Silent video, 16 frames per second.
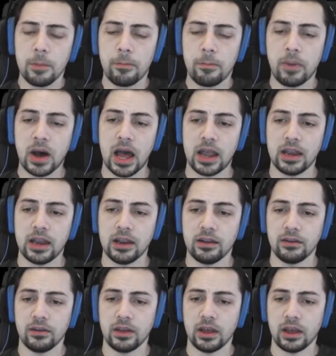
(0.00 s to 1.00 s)
but
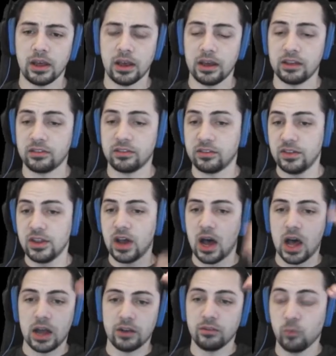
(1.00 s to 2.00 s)
it's
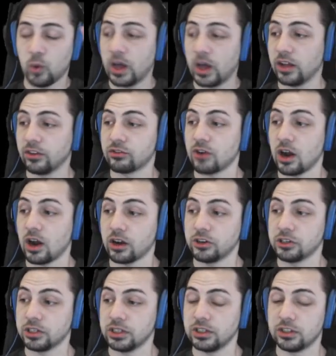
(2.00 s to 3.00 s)
not well
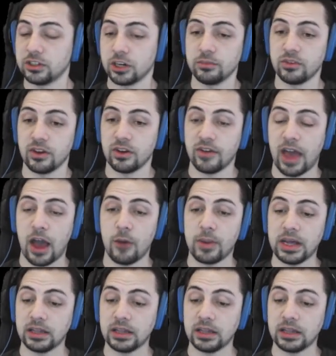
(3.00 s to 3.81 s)
structured in terms of how many